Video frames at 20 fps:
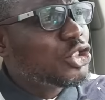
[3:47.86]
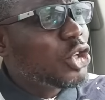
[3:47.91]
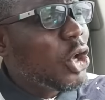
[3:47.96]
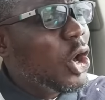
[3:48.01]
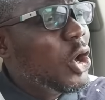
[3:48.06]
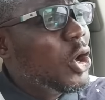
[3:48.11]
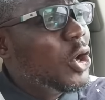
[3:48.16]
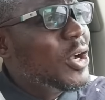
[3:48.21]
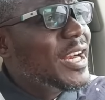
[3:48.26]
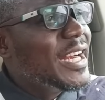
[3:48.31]

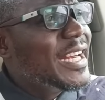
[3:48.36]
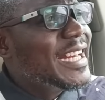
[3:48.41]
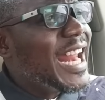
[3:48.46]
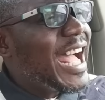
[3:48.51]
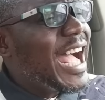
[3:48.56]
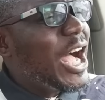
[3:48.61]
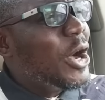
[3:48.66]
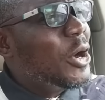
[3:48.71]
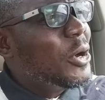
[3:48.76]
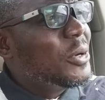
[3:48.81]
So
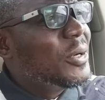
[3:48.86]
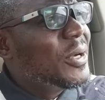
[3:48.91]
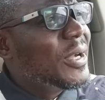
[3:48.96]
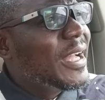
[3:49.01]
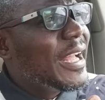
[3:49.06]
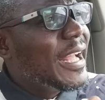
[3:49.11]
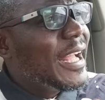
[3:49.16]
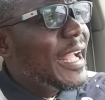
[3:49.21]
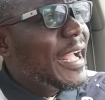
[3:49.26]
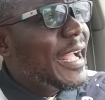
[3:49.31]
now,
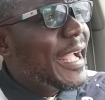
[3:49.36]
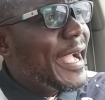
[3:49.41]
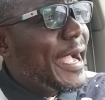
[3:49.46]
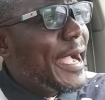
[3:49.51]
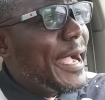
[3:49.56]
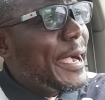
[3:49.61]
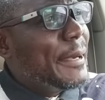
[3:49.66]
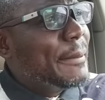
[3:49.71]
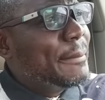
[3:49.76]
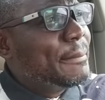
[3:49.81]

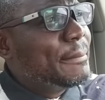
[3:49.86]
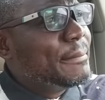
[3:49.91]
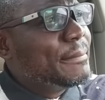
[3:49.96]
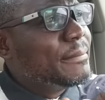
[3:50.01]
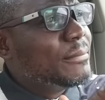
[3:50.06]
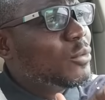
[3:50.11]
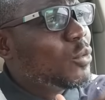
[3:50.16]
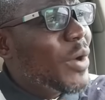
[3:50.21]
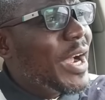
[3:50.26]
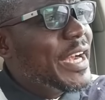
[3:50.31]

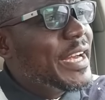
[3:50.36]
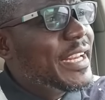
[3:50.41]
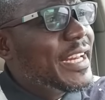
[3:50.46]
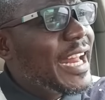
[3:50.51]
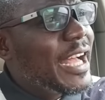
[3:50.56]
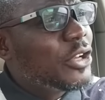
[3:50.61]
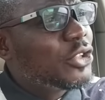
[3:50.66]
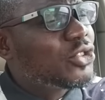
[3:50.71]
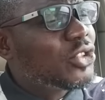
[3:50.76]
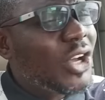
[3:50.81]
when
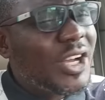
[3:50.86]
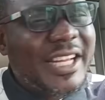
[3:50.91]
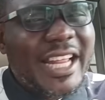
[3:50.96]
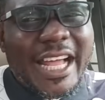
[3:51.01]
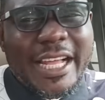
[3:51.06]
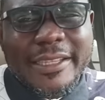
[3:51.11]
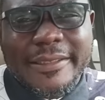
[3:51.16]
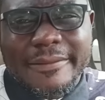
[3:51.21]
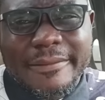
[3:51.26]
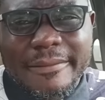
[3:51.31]
he now saw
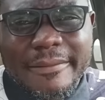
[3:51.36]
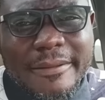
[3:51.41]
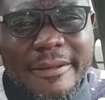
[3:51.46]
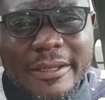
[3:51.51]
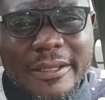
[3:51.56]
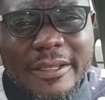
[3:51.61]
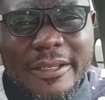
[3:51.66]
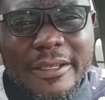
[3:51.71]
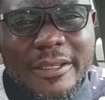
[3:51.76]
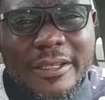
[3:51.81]
that
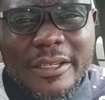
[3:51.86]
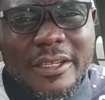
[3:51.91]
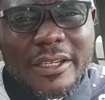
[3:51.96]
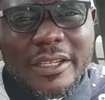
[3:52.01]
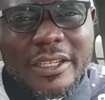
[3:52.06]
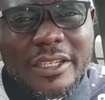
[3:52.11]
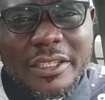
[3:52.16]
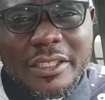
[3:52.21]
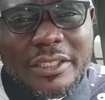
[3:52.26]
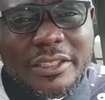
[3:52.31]

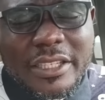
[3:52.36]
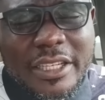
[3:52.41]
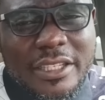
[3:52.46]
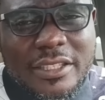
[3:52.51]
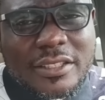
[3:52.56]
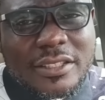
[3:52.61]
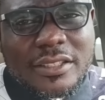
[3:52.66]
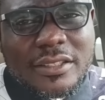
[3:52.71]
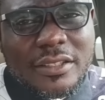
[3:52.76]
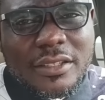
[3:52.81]

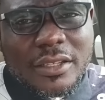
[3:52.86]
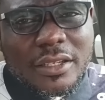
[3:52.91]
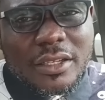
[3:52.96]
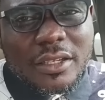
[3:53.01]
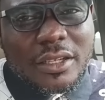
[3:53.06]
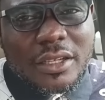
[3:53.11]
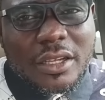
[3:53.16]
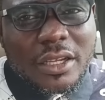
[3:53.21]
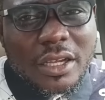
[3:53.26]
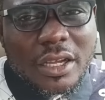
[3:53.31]
this
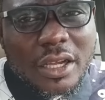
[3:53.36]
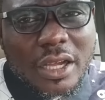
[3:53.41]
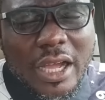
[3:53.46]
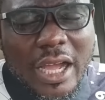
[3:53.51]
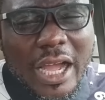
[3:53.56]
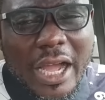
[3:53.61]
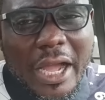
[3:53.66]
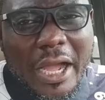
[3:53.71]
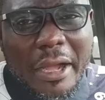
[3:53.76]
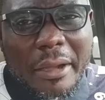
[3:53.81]

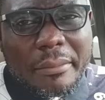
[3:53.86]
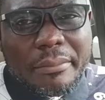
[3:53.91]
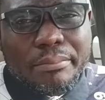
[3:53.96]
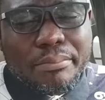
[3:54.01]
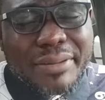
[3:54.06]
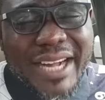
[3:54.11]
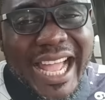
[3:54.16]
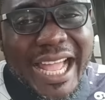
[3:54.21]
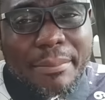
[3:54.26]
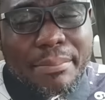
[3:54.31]

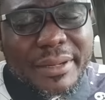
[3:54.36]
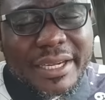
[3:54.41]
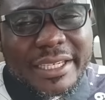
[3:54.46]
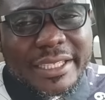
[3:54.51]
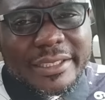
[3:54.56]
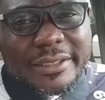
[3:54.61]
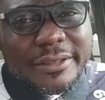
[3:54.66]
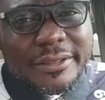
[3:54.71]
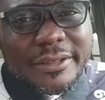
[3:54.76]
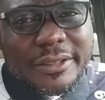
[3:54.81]

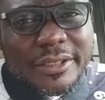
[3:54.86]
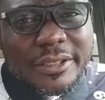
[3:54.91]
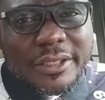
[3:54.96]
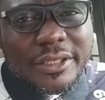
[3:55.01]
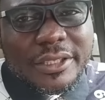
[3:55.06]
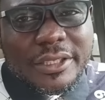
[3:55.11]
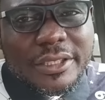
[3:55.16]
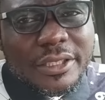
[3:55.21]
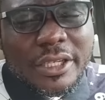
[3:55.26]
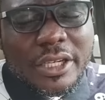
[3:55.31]
bribery
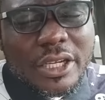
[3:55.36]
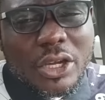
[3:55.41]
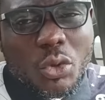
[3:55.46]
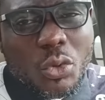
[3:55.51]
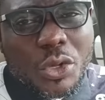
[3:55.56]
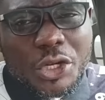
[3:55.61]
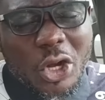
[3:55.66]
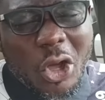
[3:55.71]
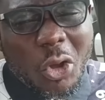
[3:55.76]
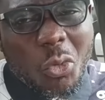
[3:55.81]

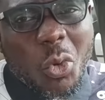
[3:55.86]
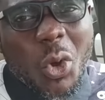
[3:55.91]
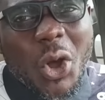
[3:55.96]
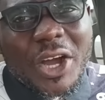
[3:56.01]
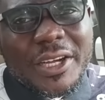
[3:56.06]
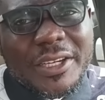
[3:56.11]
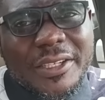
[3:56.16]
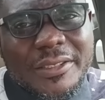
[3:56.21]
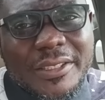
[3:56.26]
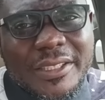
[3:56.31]
will not
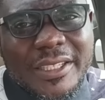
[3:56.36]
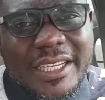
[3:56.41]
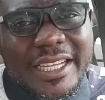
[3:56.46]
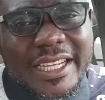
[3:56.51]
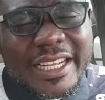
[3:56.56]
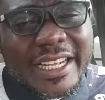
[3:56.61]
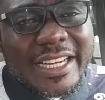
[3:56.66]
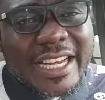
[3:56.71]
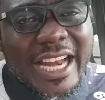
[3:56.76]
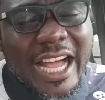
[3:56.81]
work,
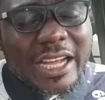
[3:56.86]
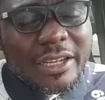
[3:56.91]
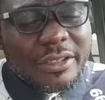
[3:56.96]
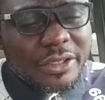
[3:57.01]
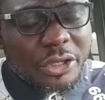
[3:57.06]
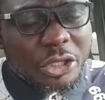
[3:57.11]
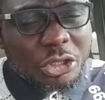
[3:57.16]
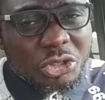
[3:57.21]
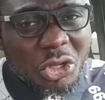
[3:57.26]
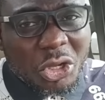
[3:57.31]
he now
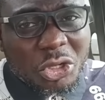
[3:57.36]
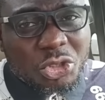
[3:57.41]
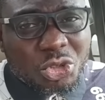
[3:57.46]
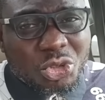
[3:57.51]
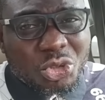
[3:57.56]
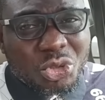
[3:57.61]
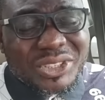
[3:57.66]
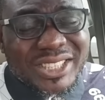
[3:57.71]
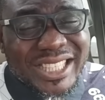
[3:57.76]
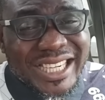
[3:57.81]

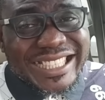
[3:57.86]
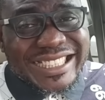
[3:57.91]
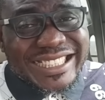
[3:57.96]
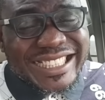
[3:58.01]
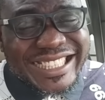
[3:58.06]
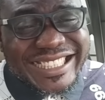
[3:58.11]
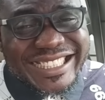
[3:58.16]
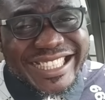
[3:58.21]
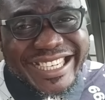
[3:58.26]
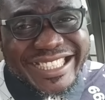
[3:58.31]
resort to
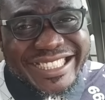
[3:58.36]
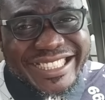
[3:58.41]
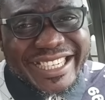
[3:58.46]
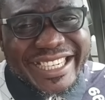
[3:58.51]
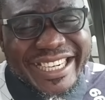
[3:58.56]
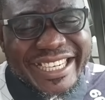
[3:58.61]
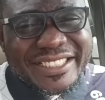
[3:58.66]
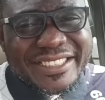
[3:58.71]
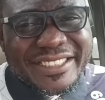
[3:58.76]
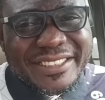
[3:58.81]
threatening
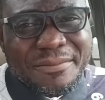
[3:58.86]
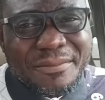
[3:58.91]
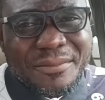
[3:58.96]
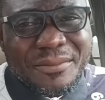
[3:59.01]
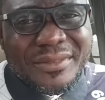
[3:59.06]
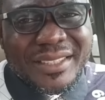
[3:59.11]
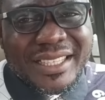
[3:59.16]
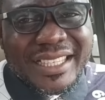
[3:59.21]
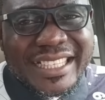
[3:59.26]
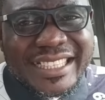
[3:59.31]
Nigerians.
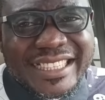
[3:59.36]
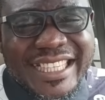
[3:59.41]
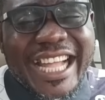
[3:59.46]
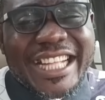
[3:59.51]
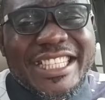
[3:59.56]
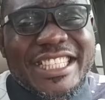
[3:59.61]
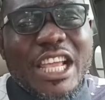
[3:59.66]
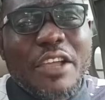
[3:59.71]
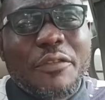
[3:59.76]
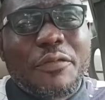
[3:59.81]

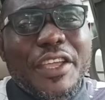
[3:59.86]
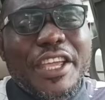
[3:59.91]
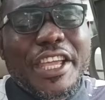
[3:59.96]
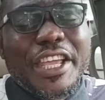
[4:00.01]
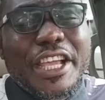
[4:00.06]
That if